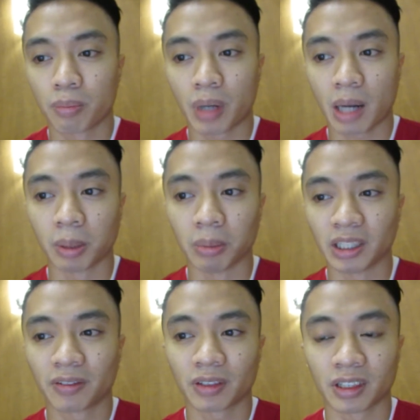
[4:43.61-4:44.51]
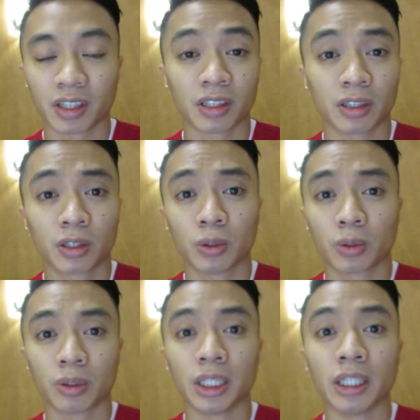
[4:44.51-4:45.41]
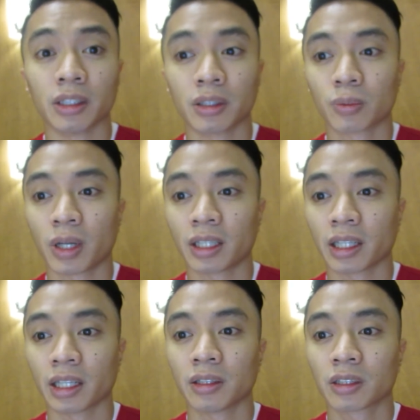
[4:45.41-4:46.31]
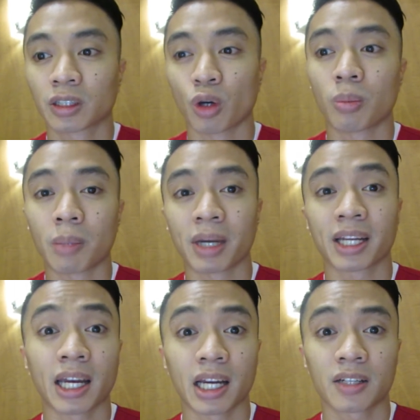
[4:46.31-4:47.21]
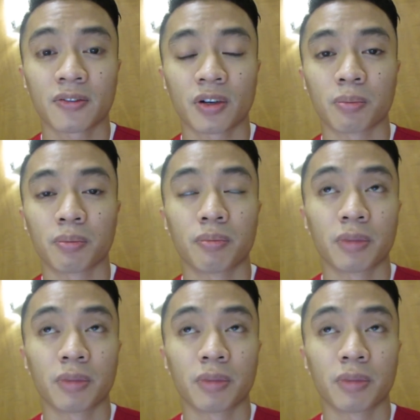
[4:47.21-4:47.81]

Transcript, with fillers: probably for another two, three years while I snowball my cash from,